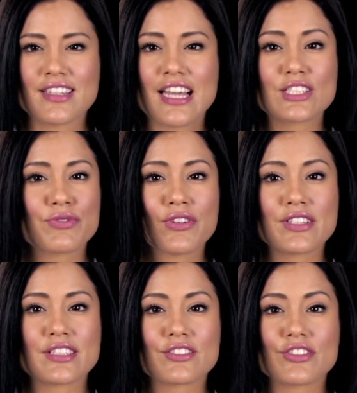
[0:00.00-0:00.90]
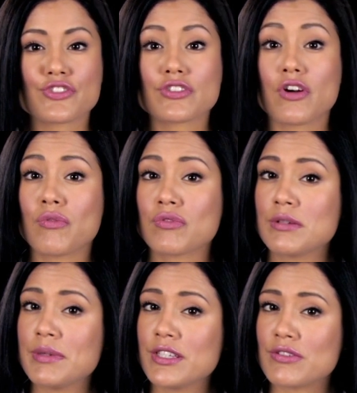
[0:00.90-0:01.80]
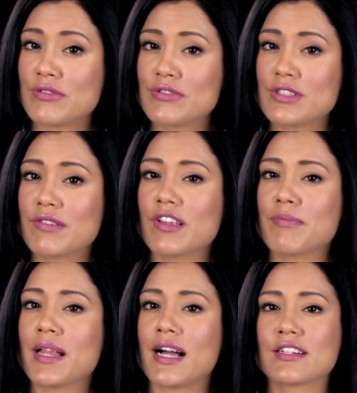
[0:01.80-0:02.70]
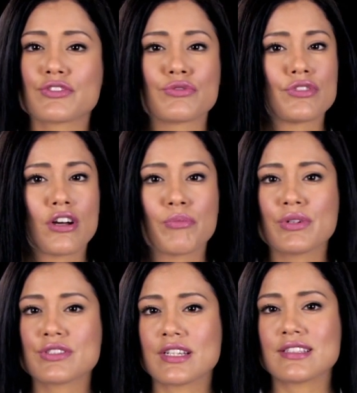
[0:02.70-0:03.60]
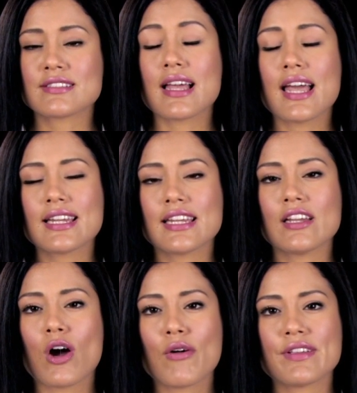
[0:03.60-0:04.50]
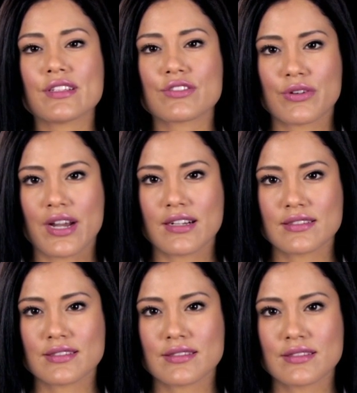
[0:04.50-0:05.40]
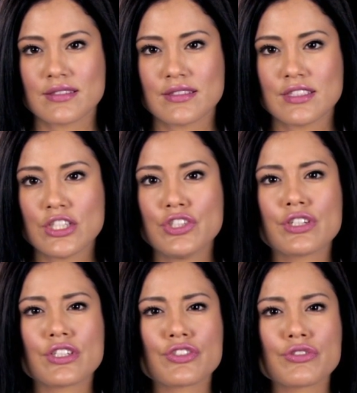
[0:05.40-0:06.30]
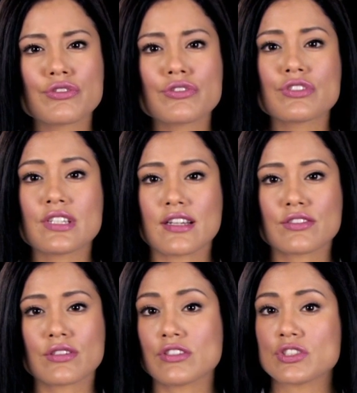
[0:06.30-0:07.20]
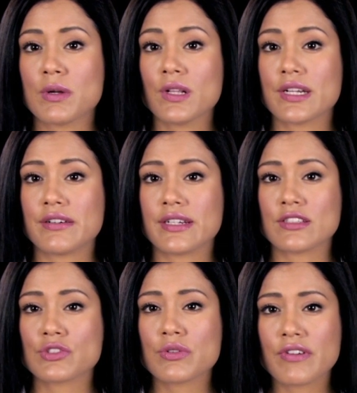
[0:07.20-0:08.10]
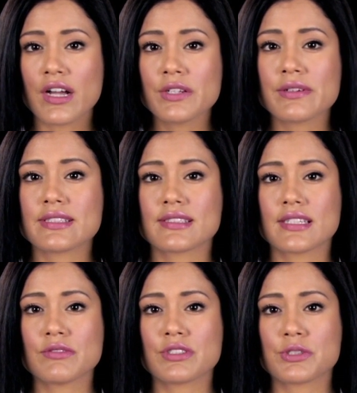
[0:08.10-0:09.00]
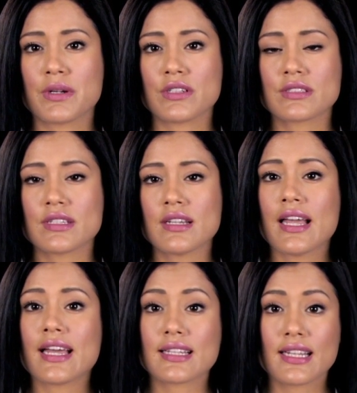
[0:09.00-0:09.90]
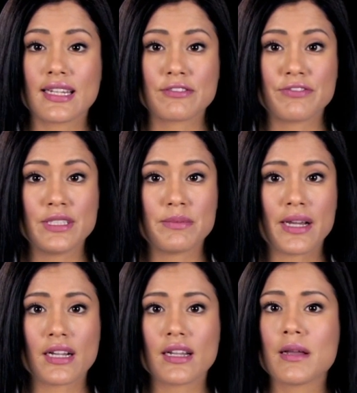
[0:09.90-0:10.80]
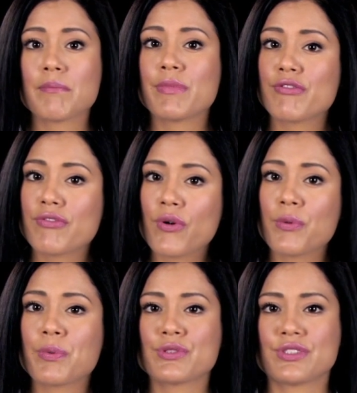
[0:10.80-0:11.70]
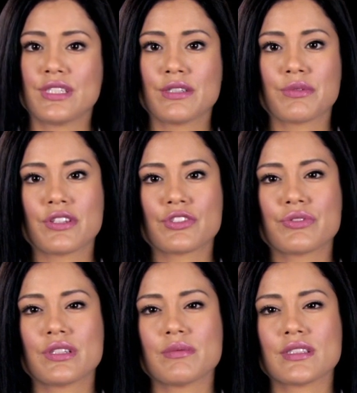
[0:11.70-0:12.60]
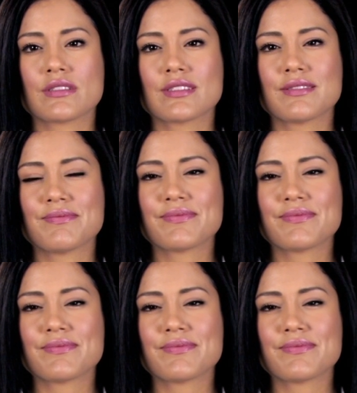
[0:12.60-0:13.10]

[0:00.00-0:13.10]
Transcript: Exfoliants should only be used if the plaques do not present any obvious cracks. You can choose to test on a small area to evaluate skin response and client feedback before proceeding with the treatment.